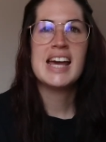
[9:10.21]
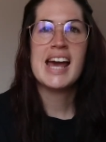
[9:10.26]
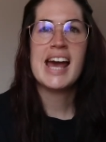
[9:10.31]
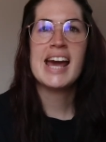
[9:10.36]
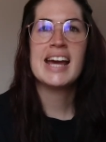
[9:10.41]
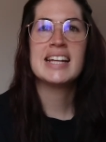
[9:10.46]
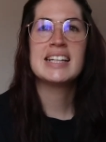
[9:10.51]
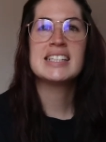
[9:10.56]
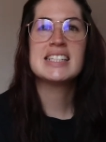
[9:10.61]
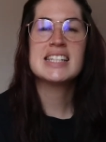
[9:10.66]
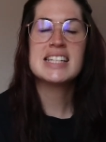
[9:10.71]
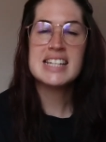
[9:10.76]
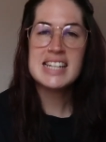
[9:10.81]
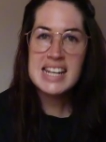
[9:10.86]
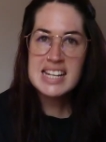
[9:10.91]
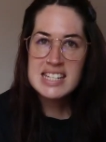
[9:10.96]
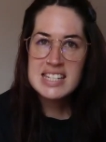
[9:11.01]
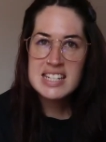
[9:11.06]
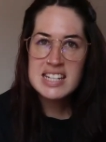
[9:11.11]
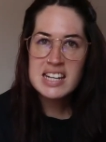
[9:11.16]
And
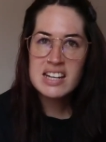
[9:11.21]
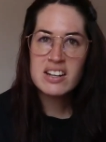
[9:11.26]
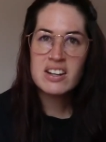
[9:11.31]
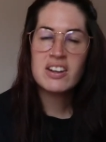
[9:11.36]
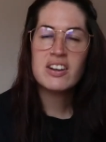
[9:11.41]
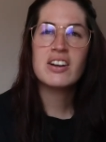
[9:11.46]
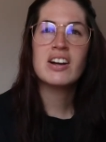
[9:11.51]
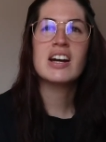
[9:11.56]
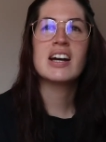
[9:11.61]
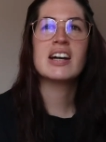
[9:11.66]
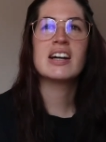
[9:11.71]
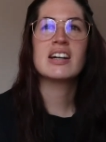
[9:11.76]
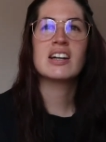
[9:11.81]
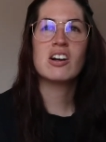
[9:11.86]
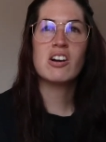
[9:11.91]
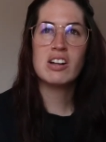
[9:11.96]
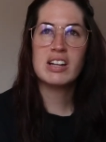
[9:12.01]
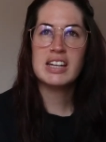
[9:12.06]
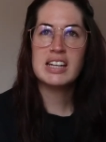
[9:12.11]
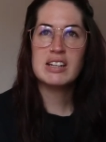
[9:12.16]
next year, a
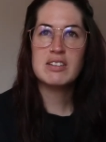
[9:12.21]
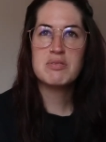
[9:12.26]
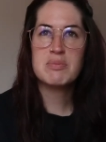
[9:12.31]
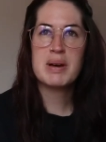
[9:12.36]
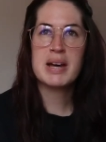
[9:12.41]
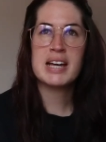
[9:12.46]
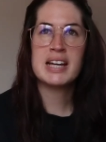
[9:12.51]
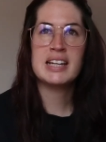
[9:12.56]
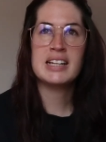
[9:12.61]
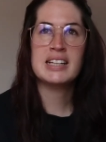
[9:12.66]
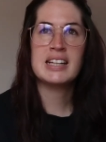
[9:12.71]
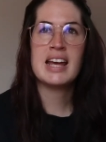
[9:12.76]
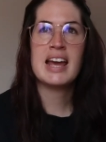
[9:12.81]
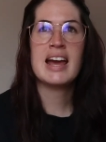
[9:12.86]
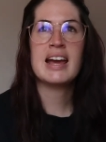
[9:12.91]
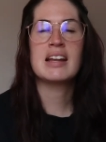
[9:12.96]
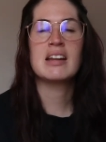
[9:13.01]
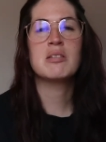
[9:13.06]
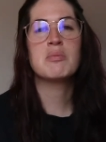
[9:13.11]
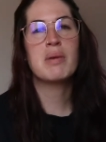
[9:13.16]
colleague of mine
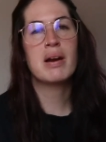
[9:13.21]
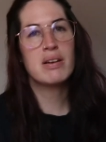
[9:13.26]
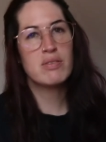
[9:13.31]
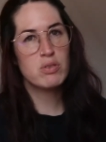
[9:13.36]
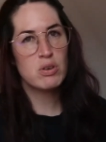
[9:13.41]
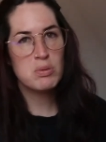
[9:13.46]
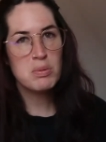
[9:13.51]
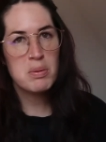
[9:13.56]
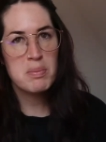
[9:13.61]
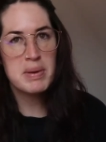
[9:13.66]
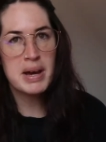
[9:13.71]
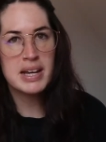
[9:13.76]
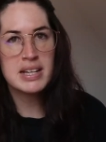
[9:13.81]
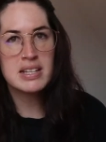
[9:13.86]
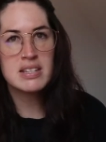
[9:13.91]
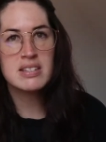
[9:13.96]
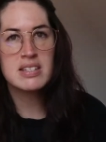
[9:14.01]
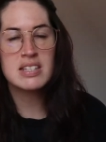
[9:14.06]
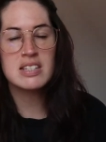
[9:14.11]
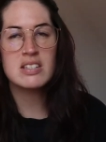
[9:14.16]
and my former
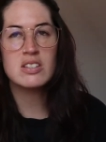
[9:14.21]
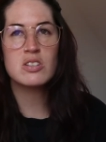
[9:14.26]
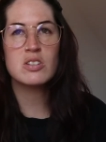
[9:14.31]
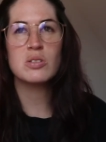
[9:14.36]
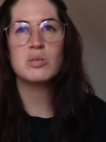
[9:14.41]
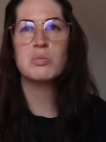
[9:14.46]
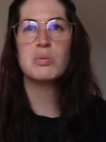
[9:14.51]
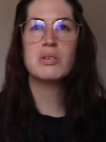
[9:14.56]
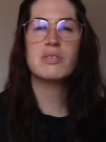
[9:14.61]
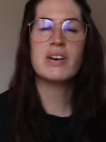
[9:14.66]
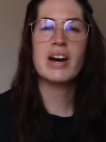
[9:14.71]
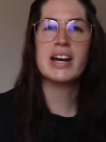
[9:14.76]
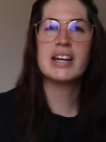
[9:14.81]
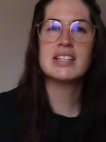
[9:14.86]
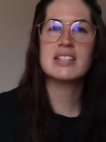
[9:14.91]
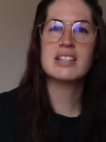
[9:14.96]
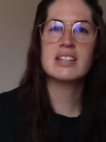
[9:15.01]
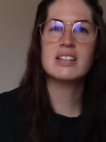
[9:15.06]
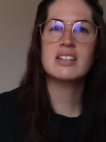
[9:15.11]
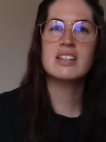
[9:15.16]
master's
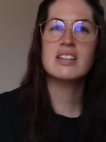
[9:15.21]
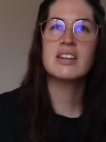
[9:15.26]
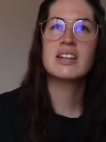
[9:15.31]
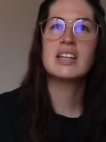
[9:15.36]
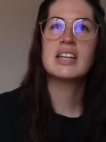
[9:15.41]
supervisor,